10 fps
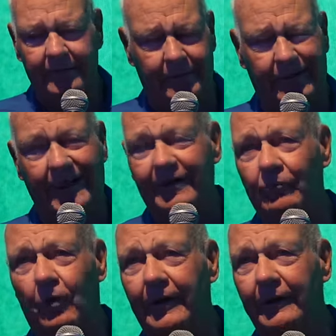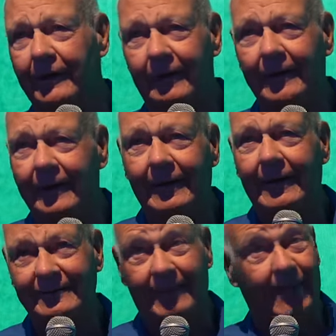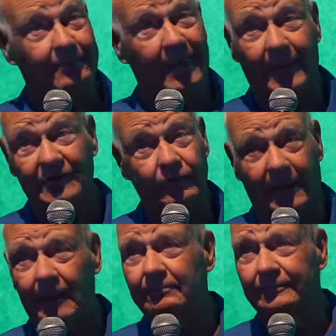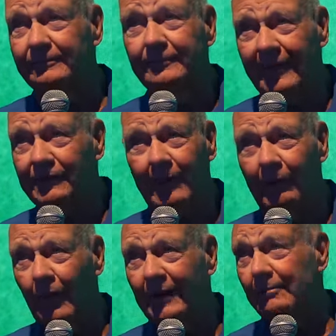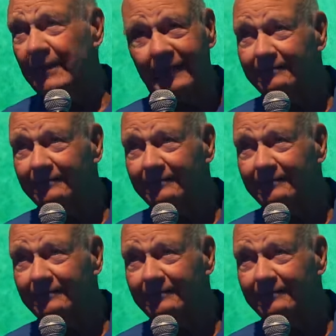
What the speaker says: The Naked Warrior. I said, hey man, that's what I want to be.